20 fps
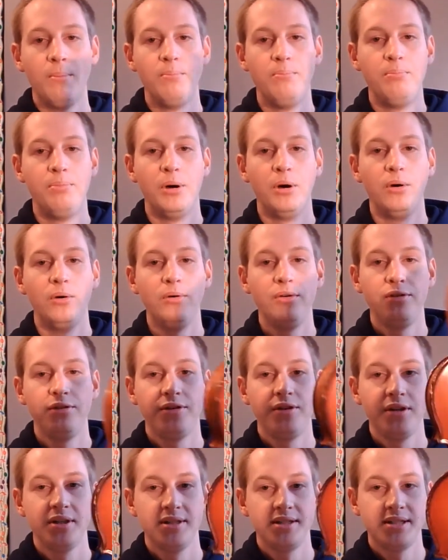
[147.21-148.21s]
both
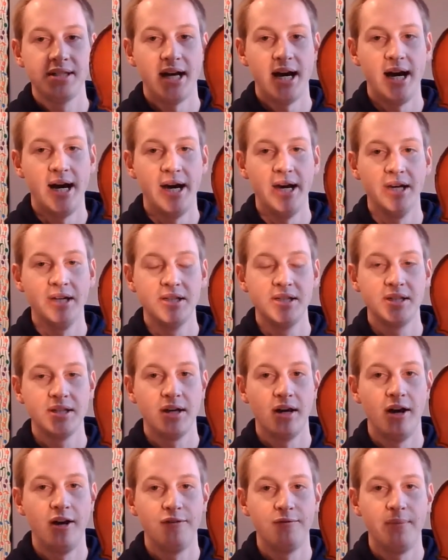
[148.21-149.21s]
sides
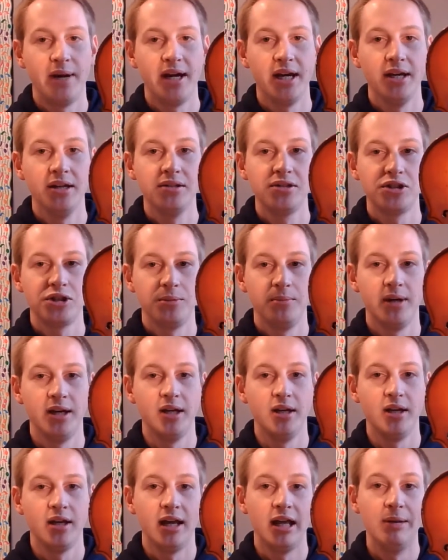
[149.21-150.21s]
of my instrument
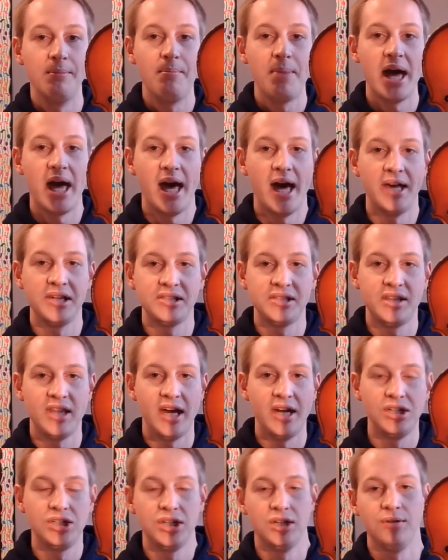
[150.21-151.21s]
and past
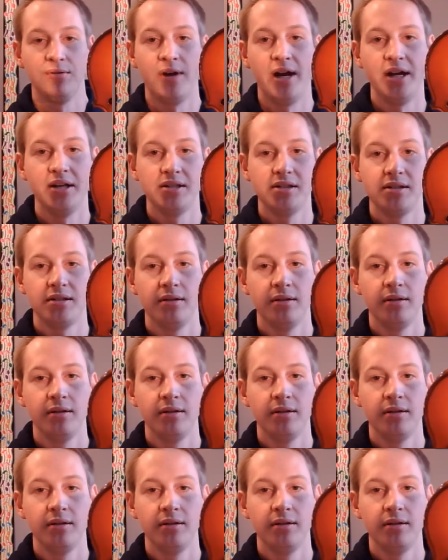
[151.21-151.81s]
that chin rest.